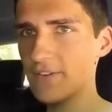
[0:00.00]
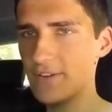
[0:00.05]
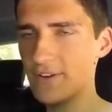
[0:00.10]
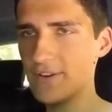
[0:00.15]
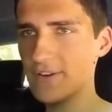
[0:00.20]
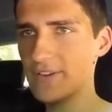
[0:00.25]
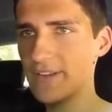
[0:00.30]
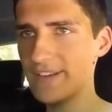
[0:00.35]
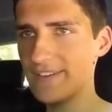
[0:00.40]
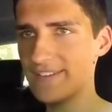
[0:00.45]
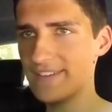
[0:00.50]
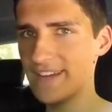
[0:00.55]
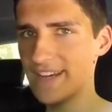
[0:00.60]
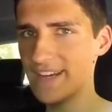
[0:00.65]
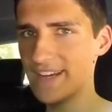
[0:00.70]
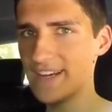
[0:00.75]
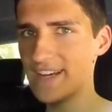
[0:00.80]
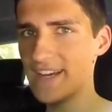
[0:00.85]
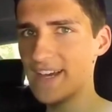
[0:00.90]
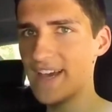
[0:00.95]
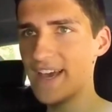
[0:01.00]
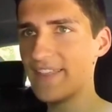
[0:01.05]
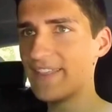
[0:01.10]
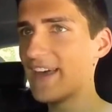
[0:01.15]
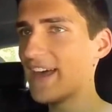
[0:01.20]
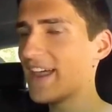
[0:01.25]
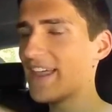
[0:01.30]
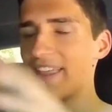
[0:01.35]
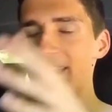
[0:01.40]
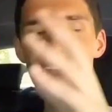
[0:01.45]
to your listing,
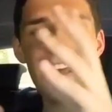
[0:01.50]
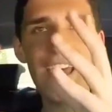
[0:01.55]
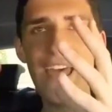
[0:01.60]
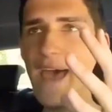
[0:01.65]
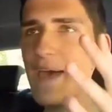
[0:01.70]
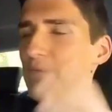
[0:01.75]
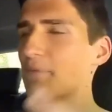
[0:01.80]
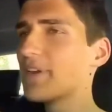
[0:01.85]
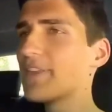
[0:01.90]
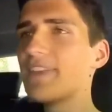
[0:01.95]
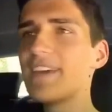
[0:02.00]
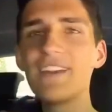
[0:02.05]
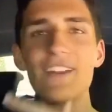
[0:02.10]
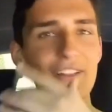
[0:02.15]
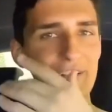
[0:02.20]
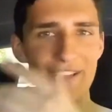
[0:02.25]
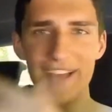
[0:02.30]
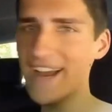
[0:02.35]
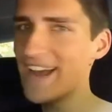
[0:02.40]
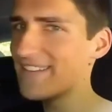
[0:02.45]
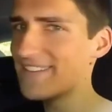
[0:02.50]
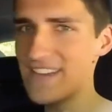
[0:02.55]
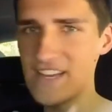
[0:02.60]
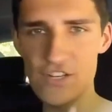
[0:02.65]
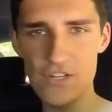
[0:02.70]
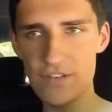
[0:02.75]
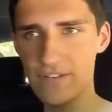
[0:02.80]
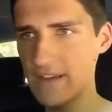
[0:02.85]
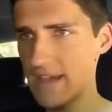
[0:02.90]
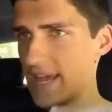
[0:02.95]
that everything, like I said,
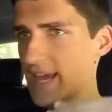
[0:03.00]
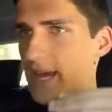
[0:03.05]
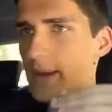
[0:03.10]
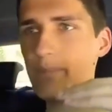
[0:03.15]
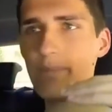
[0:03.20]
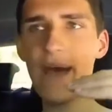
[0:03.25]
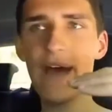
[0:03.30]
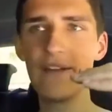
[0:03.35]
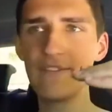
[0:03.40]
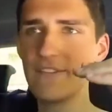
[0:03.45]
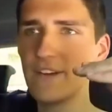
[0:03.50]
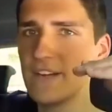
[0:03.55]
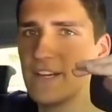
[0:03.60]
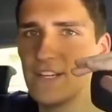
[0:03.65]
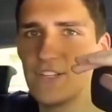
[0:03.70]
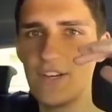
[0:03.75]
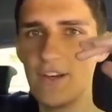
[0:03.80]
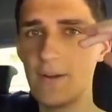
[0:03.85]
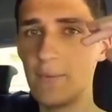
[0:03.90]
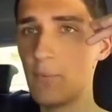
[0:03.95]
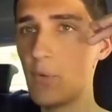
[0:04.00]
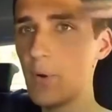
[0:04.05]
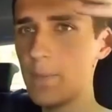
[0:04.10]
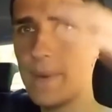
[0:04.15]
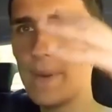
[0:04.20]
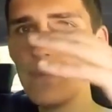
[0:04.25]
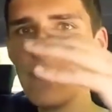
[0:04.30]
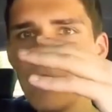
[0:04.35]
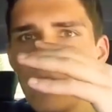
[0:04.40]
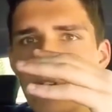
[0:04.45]
just it compounds on each other. More
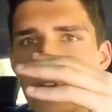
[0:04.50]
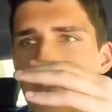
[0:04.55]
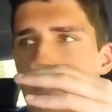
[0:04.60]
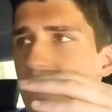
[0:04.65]
people view the